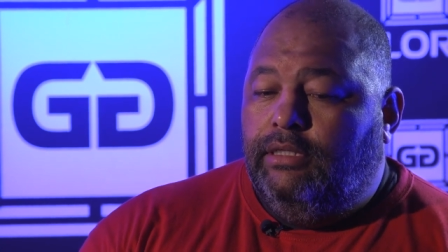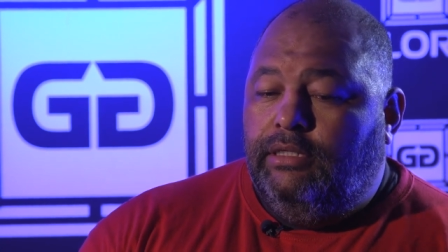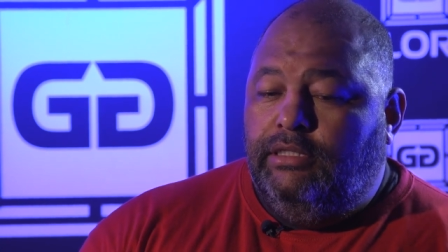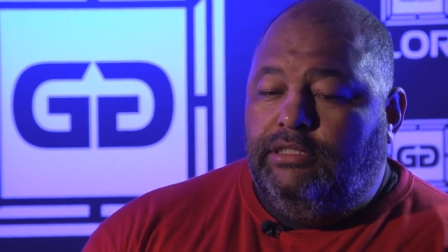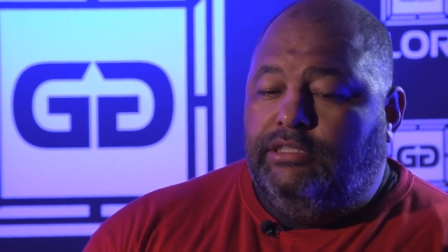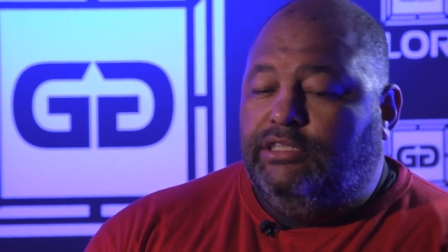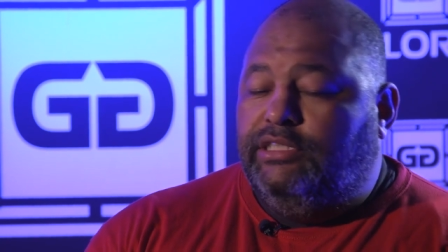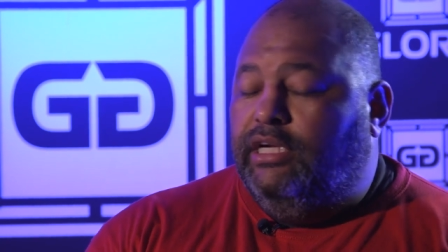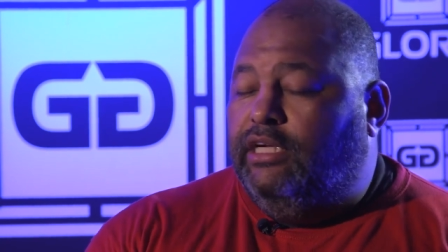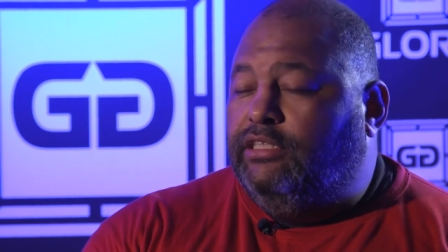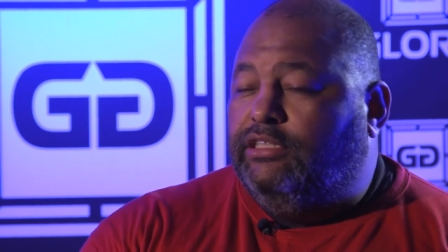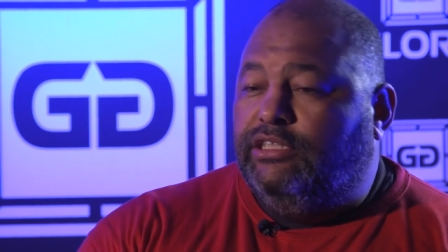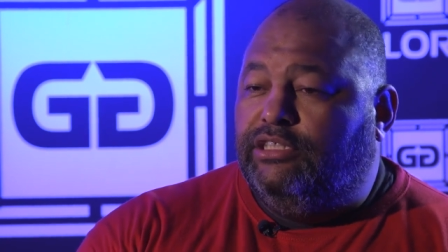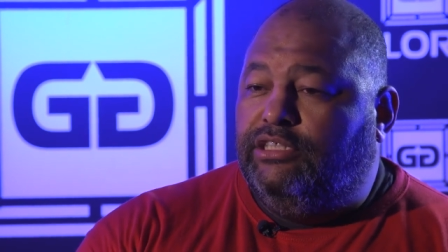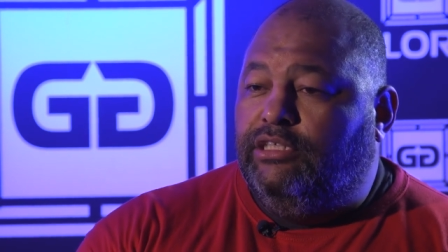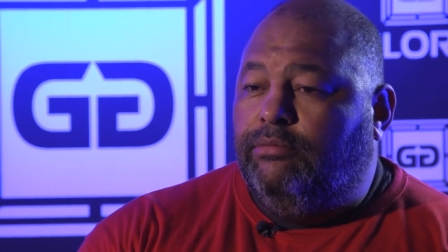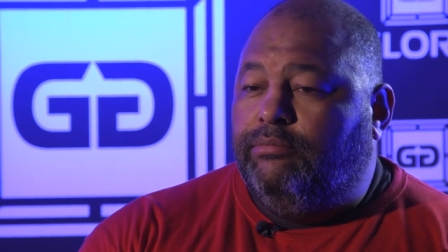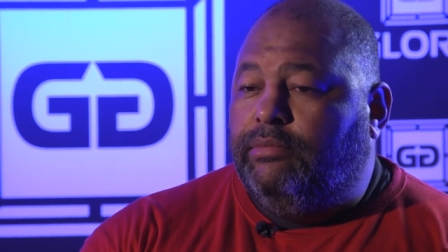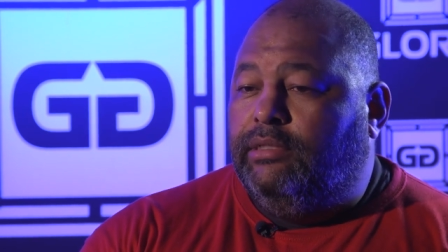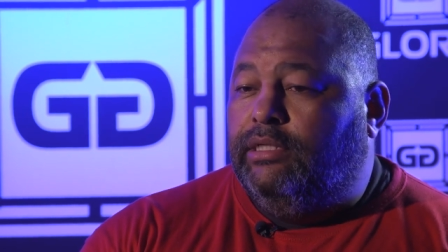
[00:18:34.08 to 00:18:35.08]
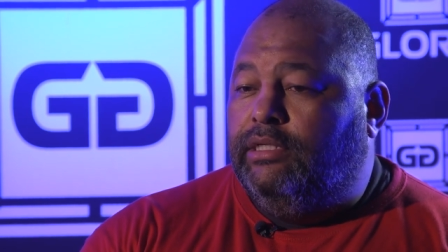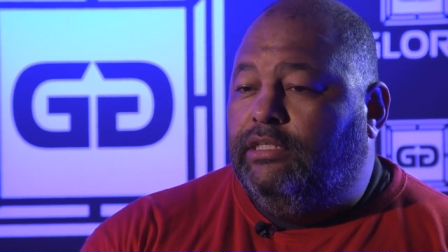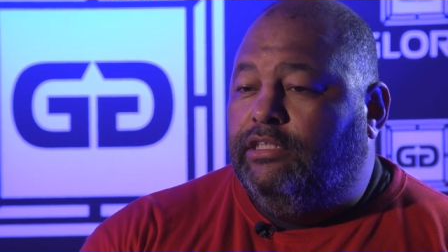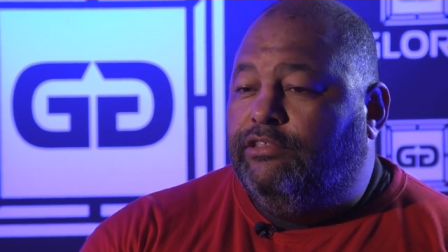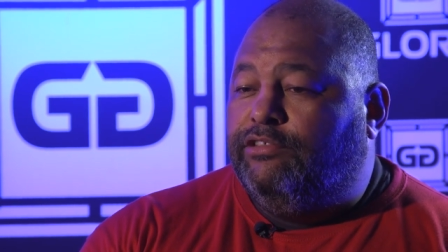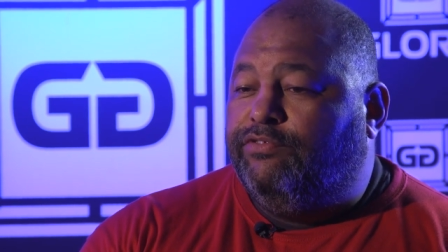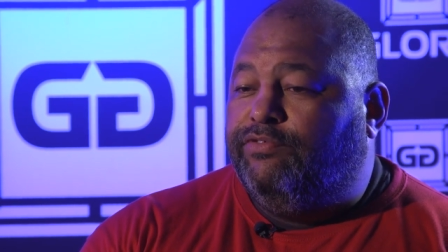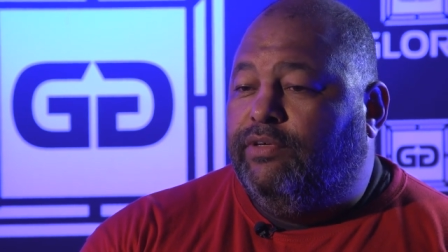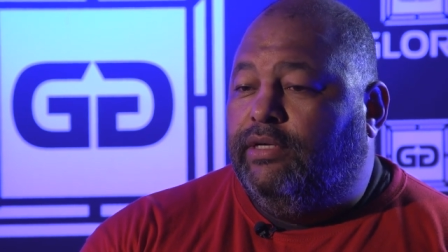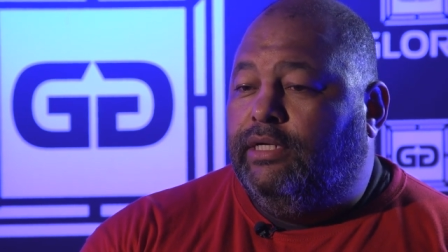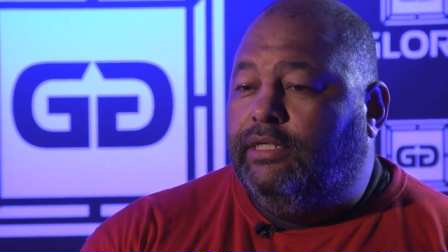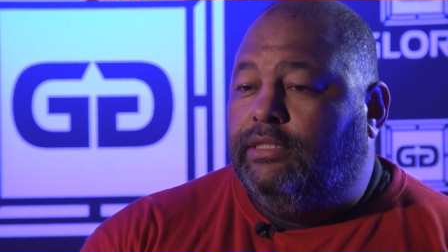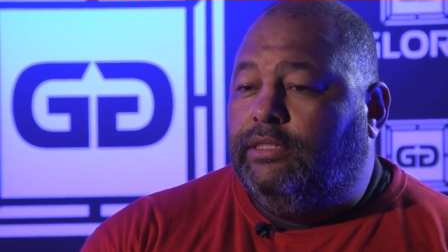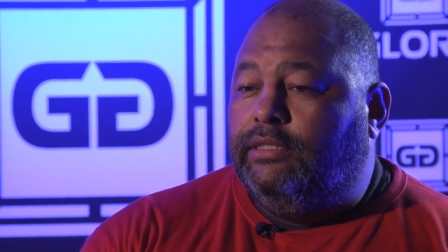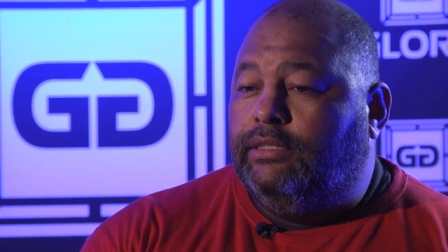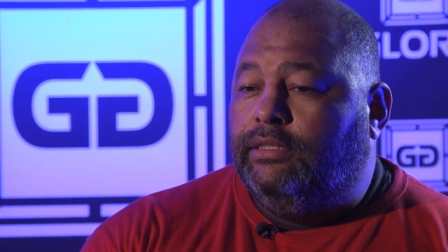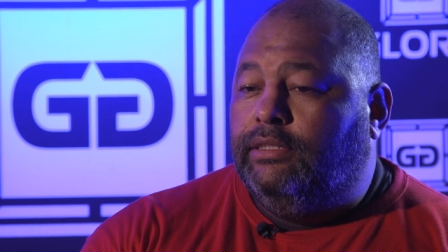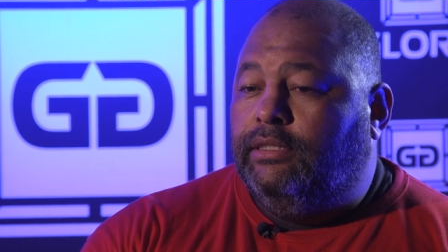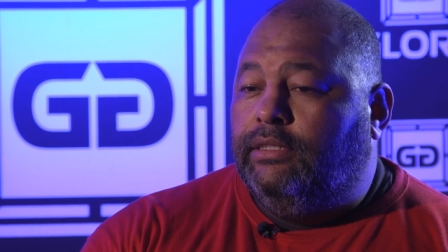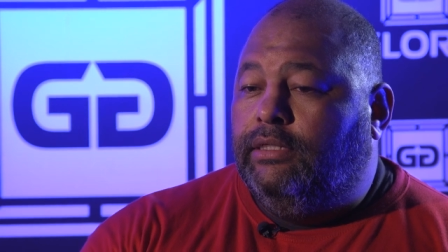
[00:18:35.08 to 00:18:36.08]
he's changing something in this fight.
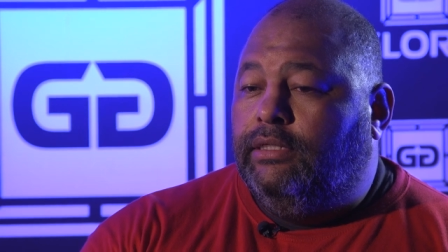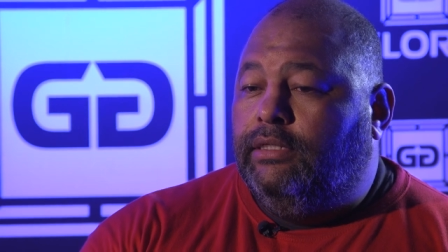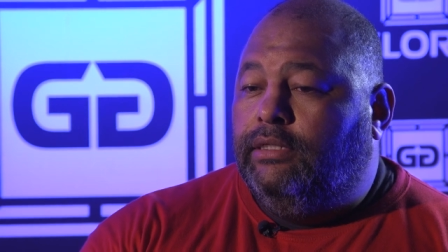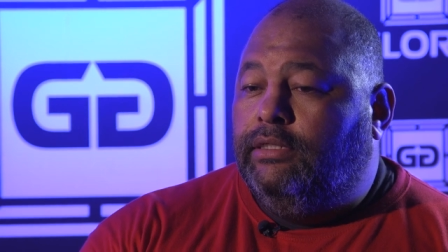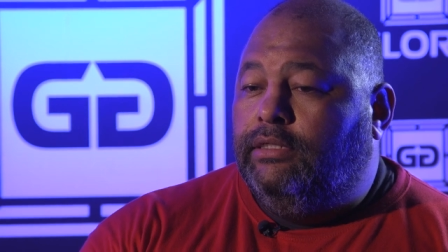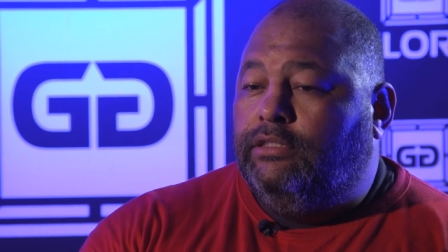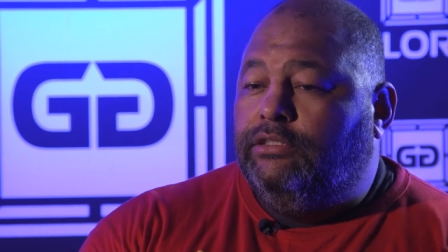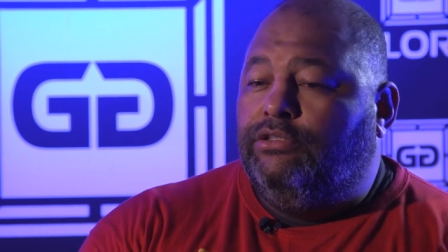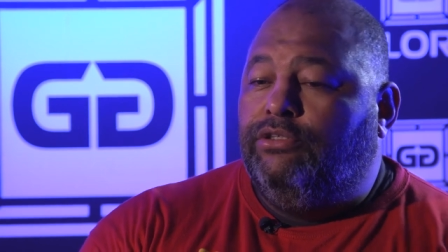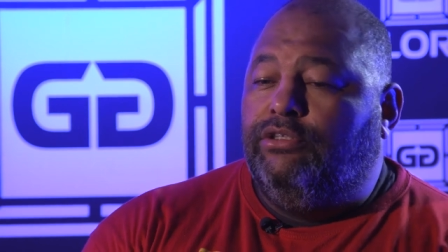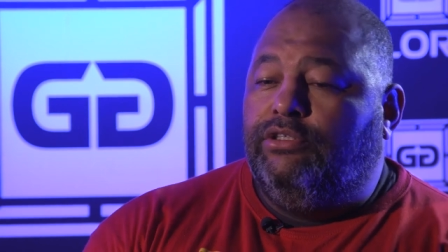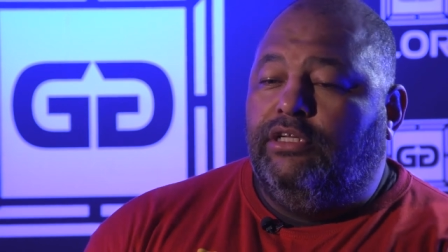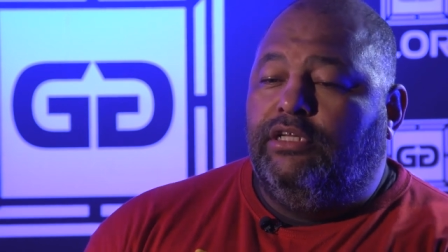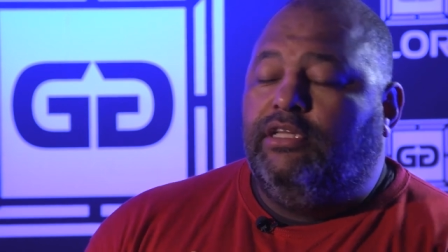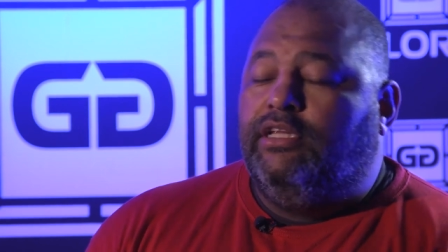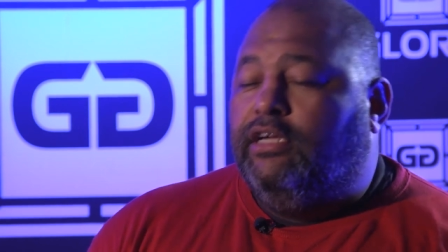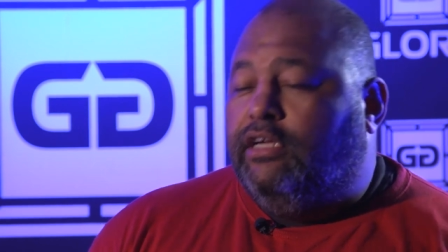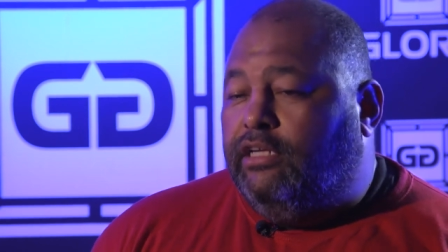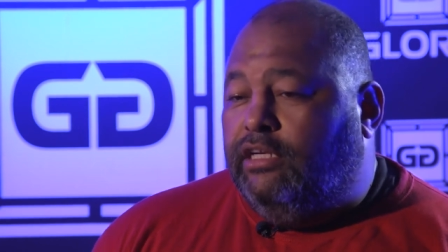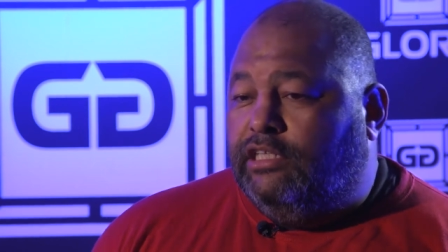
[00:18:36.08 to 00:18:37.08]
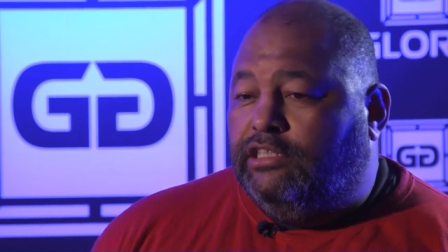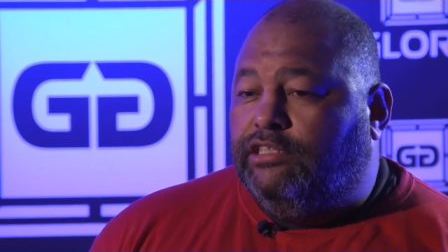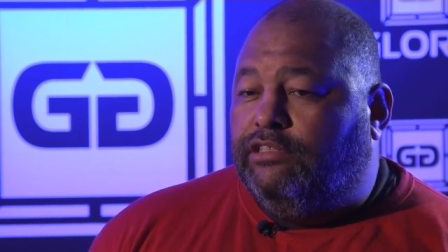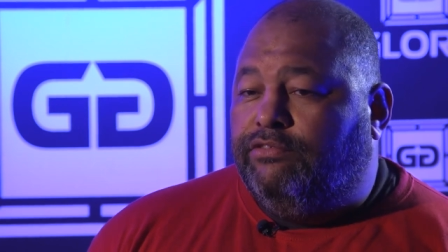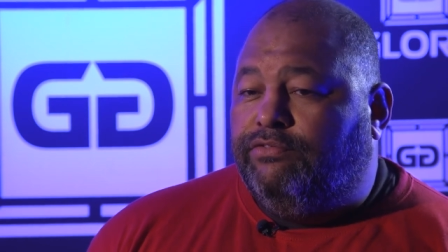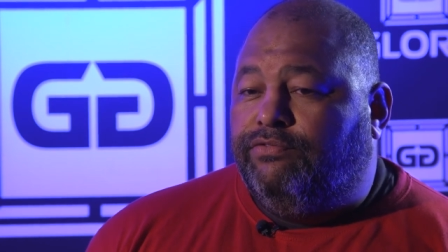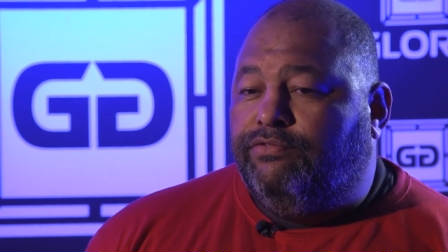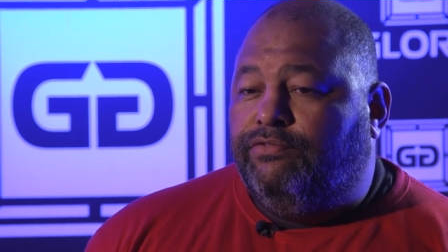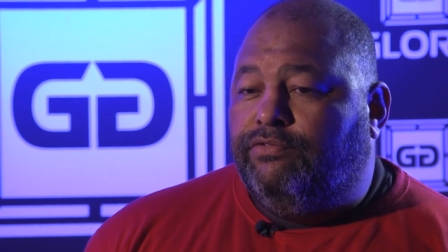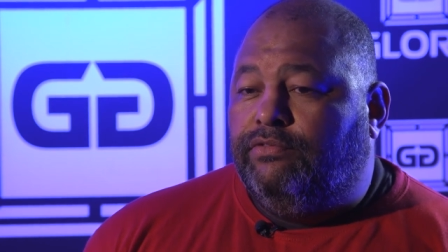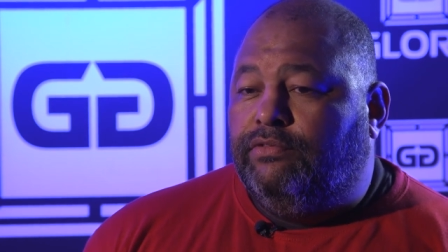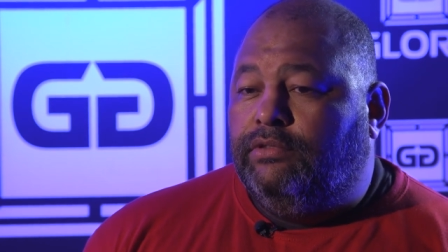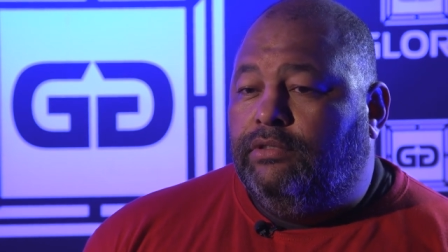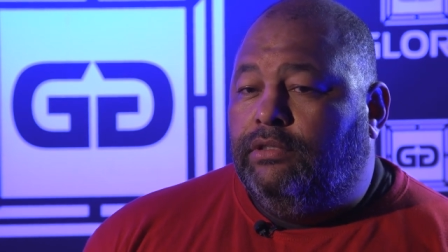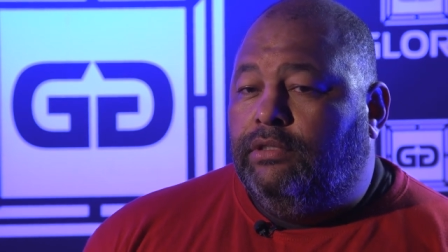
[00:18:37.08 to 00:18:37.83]
He's not that aggressive.